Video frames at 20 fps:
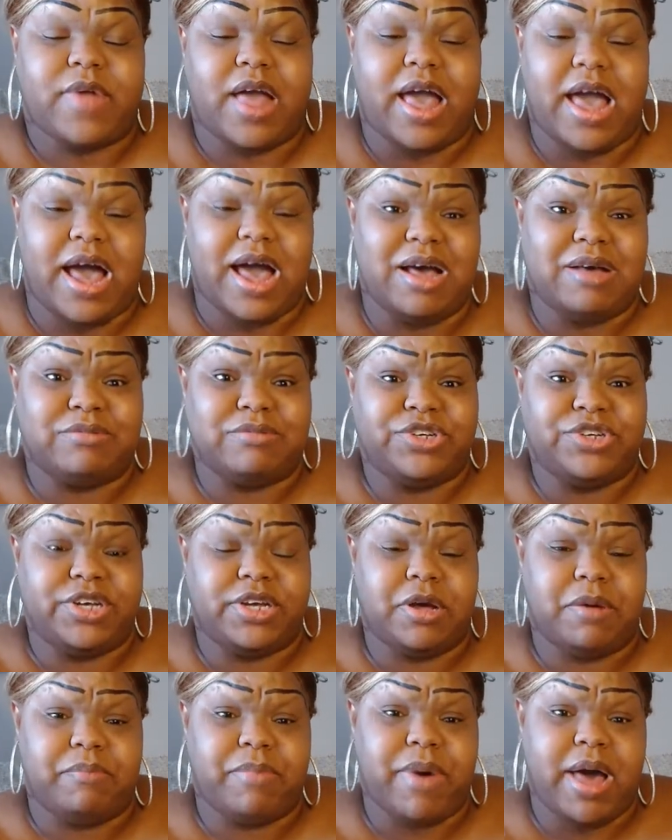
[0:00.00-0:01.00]
um, she
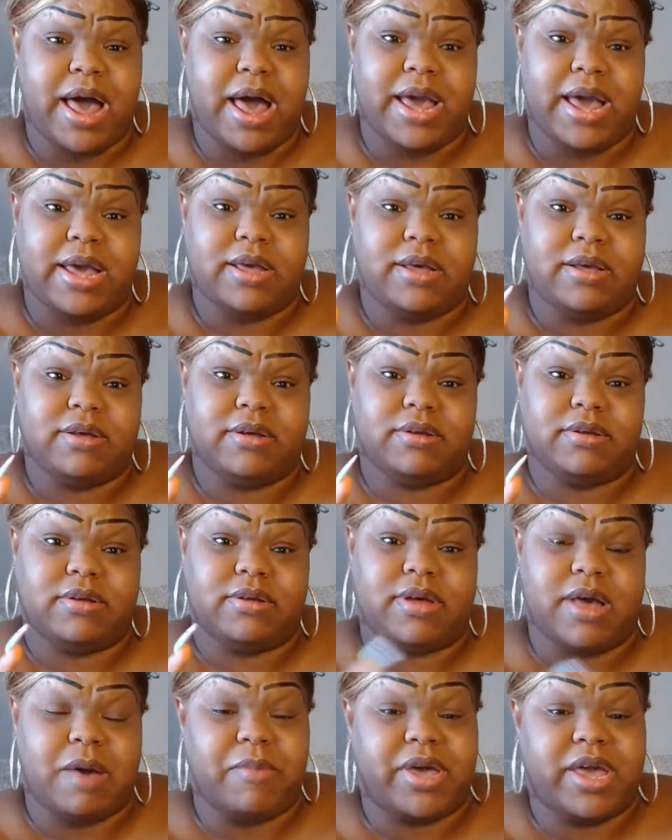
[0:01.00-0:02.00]
combined
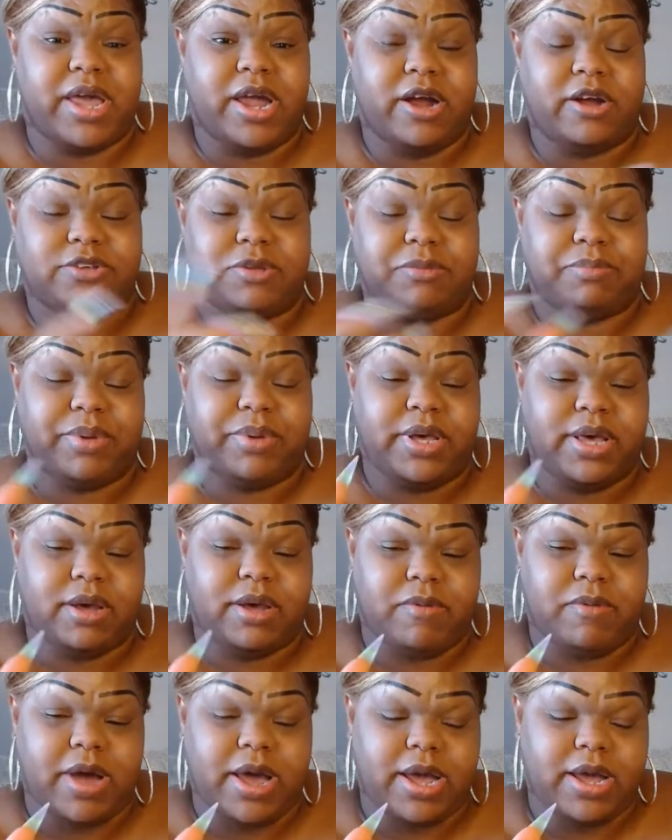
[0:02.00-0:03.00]
i'm a cancer
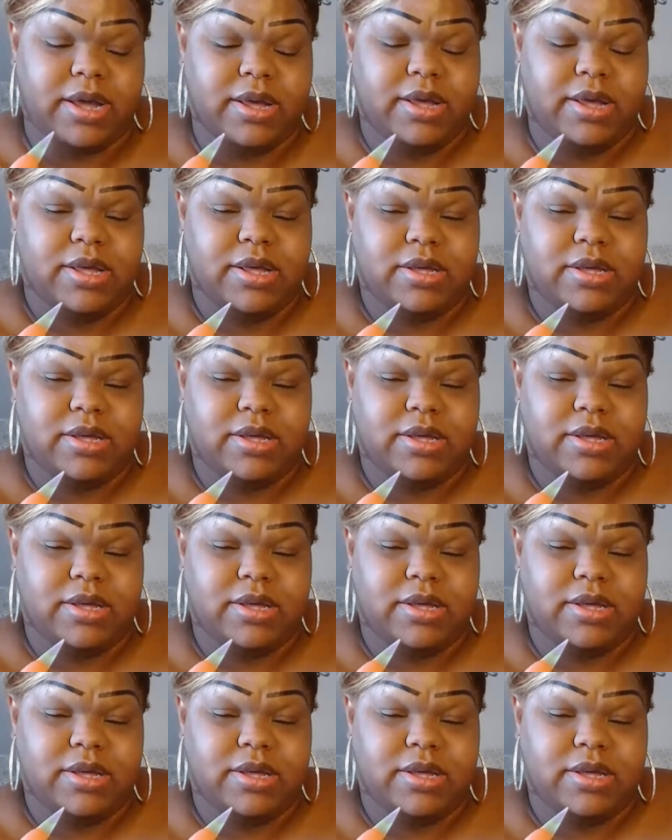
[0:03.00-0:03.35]
pig right